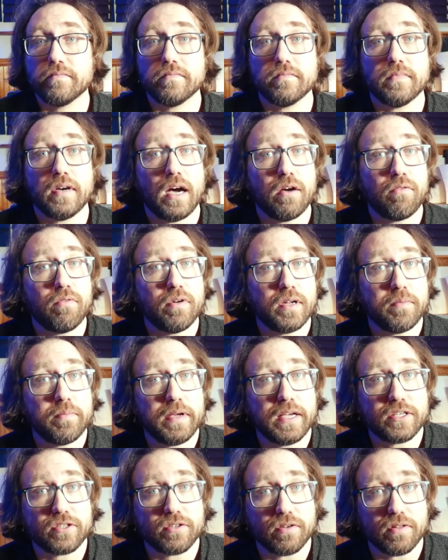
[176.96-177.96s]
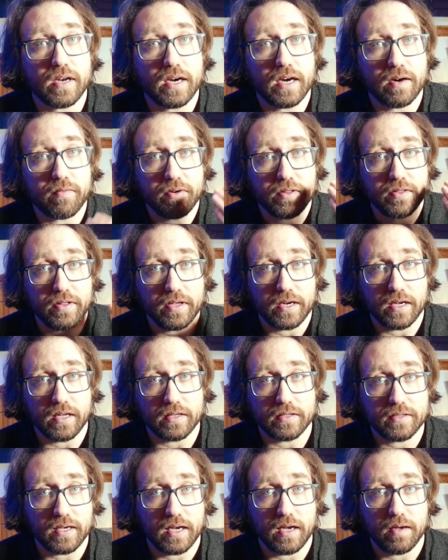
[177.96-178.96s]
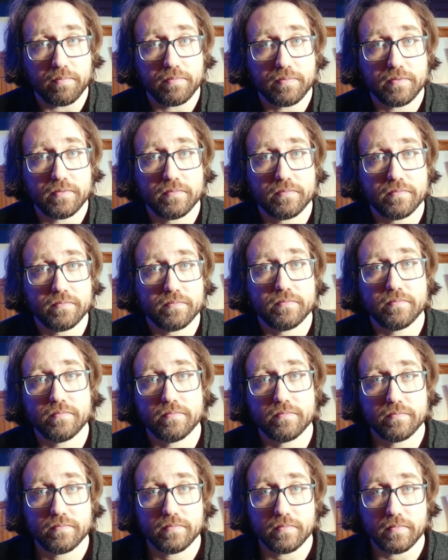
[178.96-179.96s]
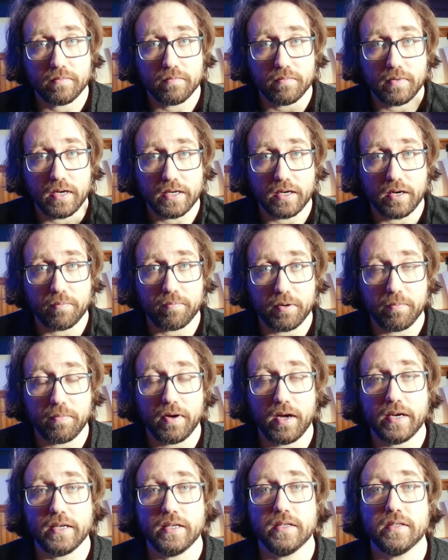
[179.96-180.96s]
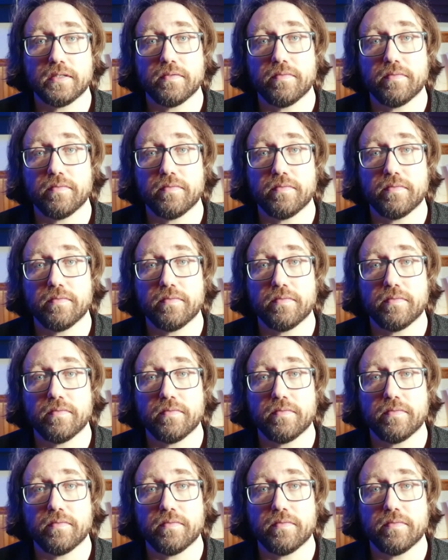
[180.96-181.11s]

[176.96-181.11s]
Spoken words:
I want to make sure that everything on top, my upper body, is